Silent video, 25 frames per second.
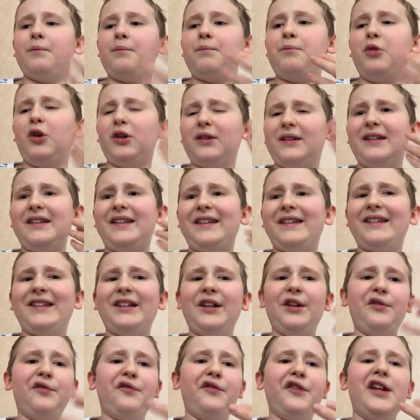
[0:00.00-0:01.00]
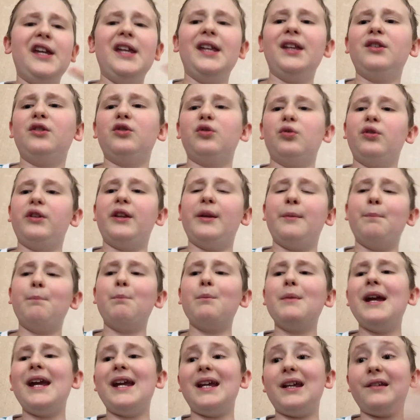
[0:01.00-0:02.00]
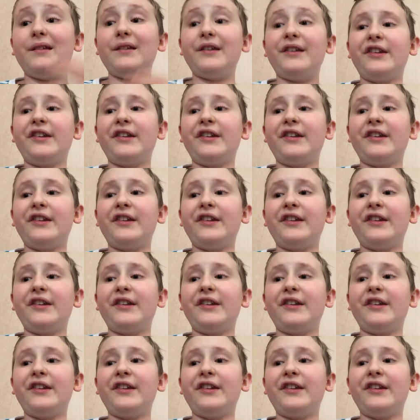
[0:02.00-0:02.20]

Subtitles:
put itself into the main